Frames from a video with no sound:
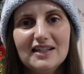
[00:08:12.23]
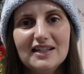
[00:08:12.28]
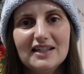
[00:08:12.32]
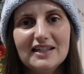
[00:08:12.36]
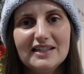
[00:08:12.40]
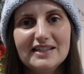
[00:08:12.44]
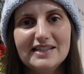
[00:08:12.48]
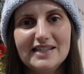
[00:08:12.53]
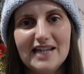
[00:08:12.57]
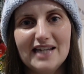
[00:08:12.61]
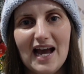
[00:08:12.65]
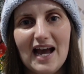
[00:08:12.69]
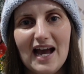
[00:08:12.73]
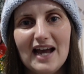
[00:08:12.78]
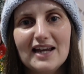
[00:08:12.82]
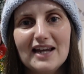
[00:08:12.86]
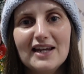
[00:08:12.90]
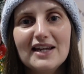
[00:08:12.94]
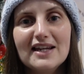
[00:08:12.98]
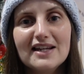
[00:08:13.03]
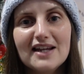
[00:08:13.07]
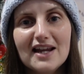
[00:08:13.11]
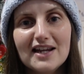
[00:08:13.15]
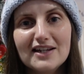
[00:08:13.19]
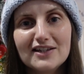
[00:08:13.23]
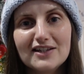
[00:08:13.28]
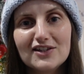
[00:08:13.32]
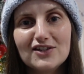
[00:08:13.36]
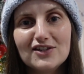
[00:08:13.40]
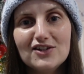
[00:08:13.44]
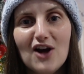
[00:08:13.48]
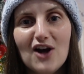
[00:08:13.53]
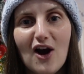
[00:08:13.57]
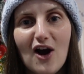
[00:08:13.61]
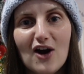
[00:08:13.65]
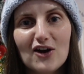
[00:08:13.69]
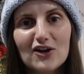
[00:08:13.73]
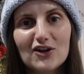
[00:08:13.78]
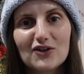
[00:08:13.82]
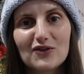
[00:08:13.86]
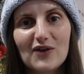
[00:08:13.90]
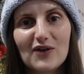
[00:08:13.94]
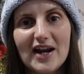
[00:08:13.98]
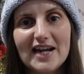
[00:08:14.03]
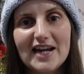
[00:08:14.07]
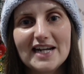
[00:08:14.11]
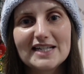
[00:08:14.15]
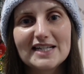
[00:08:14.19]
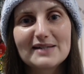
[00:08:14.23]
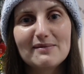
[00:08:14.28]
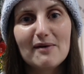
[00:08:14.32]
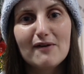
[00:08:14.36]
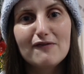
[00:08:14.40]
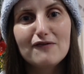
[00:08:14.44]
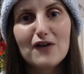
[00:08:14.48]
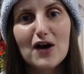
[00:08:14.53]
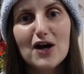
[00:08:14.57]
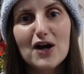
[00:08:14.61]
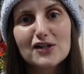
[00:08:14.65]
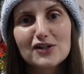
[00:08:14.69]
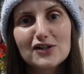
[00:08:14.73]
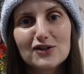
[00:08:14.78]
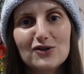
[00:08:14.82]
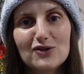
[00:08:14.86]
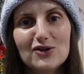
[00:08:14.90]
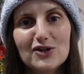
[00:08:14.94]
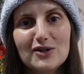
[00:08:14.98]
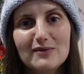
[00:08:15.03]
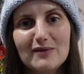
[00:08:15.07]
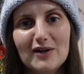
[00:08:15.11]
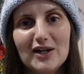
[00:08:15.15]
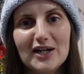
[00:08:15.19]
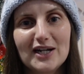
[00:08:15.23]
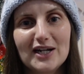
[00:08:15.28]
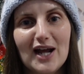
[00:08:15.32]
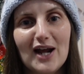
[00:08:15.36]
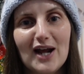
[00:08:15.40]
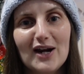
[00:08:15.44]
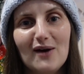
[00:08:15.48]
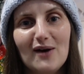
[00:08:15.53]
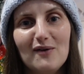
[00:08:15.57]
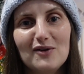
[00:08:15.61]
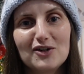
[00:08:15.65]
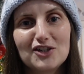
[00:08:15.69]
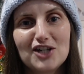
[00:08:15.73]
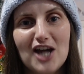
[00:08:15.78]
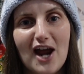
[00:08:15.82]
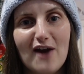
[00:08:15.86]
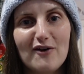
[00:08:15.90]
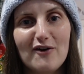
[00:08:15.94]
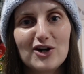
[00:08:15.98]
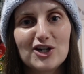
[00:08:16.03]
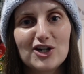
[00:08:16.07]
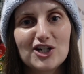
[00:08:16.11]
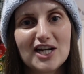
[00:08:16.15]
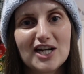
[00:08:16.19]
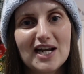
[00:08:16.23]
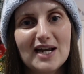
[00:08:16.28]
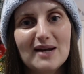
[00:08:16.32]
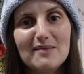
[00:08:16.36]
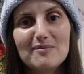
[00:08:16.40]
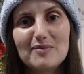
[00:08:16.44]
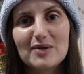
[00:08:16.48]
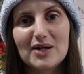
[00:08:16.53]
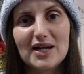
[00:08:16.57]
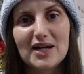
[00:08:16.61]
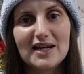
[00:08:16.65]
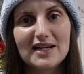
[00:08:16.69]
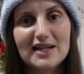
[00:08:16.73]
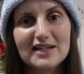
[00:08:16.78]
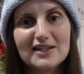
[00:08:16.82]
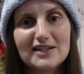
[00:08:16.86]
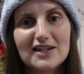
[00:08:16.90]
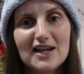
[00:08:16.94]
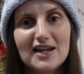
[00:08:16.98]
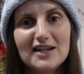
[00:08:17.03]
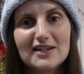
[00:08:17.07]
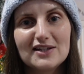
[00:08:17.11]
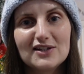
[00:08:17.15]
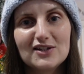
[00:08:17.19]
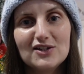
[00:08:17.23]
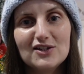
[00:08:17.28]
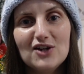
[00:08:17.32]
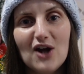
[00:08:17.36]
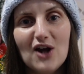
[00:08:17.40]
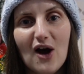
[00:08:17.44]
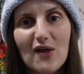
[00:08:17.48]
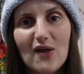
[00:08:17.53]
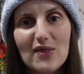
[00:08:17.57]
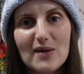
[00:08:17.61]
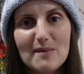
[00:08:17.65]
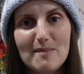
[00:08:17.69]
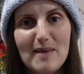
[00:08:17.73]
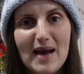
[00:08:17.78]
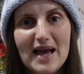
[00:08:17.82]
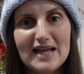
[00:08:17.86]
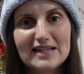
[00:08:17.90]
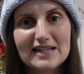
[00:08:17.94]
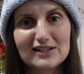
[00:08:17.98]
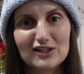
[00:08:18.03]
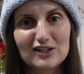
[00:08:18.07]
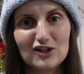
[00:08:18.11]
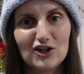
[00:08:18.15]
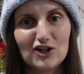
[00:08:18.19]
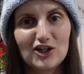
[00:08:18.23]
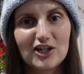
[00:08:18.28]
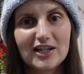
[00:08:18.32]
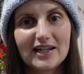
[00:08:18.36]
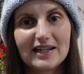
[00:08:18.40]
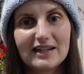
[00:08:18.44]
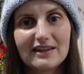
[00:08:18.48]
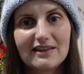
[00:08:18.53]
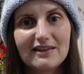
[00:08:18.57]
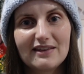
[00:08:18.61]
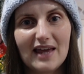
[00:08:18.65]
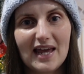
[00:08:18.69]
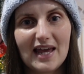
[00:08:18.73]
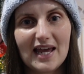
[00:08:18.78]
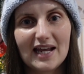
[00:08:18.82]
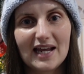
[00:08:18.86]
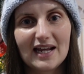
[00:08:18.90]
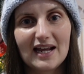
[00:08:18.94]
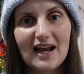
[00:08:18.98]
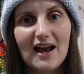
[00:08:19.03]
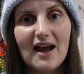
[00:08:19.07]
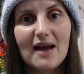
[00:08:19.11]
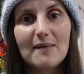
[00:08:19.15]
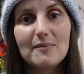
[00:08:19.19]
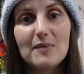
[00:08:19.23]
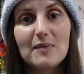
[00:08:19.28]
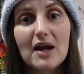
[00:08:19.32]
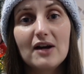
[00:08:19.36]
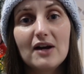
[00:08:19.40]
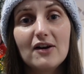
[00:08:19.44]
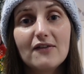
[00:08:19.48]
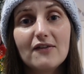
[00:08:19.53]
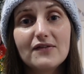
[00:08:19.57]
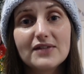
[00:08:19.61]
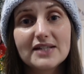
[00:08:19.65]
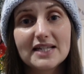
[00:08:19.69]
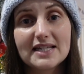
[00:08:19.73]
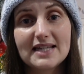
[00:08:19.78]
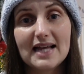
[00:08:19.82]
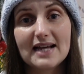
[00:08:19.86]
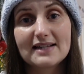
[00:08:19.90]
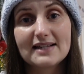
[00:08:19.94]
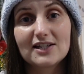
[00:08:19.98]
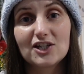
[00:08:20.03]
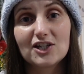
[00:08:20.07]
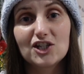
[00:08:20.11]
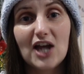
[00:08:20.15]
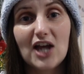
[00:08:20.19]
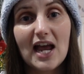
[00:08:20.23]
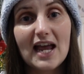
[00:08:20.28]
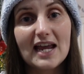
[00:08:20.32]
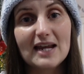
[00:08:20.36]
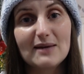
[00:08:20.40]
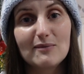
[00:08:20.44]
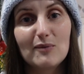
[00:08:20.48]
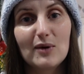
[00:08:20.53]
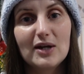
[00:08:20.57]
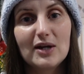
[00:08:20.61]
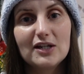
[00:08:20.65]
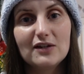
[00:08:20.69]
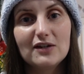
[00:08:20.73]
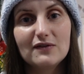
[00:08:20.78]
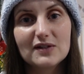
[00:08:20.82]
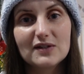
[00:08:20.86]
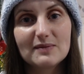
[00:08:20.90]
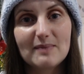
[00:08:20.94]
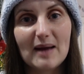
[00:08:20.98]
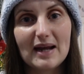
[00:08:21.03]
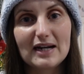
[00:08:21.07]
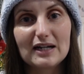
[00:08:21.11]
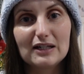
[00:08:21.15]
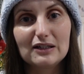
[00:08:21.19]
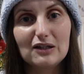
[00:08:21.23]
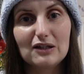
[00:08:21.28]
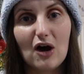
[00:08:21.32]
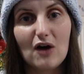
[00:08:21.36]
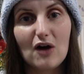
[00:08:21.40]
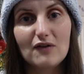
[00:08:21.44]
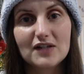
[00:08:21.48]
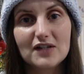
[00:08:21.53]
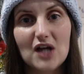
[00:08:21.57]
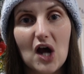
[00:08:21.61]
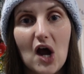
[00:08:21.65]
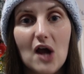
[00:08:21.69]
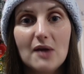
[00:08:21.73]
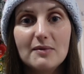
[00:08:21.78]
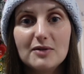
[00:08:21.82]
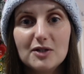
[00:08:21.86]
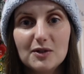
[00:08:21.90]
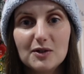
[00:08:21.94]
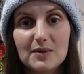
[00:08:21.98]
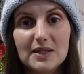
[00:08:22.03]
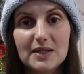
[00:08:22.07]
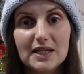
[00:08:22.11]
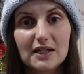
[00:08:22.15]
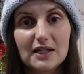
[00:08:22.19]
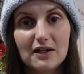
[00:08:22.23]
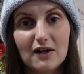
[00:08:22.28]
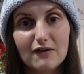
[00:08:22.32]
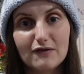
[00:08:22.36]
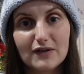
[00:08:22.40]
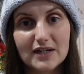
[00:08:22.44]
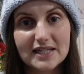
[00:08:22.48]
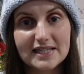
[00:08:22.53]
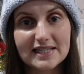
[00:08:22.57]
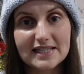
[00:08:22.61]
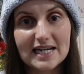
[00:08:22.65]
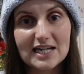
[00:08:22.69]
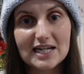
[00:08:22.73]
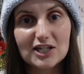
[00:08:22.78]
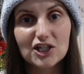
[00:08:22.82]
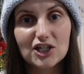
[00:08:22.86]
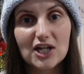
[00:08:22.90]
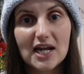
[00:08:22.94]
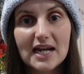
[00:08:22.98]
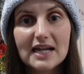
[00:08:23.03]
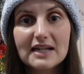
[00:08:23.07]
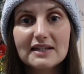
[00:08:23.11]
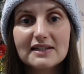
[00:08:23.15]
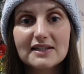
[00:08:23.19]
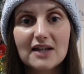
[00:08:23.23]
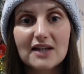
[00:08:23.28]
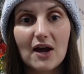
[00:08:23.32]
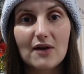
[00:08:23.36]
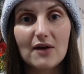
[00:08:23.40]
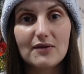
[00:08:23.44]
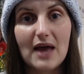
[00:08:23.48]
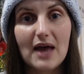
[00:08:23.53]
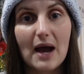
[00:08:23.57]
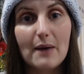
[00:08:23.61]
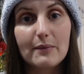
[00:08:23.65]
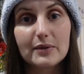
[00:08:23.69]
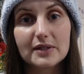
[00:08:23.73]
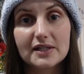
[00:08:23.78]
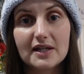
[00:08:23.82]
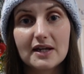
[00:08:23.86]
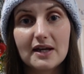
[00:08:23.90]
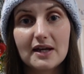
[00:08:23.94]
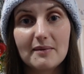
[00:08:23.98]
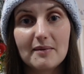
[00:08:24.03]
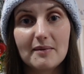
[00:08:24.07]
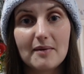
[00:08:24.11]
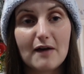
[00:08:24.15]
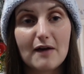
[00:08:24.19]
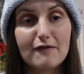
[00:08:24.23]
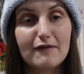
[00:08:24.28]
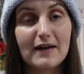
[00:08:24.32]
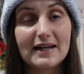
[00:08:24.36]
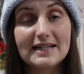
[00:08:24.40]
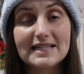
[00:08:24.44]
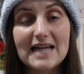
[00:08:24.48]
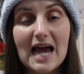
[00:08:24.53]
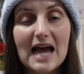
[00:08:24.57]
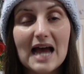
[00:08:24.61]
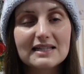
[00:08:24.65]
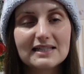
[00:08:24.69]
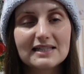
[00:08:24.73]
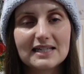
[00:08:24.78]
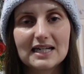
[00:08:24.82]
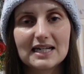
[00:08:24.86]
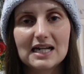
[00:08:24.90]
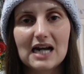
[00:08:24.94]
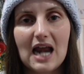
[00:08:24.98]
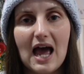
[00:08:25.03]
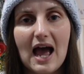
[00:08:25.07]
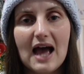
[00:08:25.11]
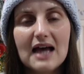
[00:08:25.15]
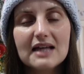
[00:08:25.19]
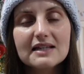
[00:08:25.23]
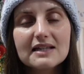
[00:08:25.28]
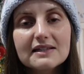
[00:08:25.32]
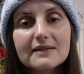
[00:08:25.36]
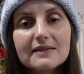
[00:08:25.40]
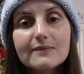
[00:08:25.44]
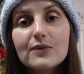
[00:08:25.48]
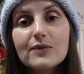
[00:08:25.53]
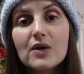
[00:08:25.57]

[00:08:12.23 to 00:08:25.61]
yeah, it's not great. It's my first ornament and I will cherish it, but it's not the best looking thing. And obviously that's a shame when you've spent a lot of time doing the lovely stitching. So that was a fantastic class.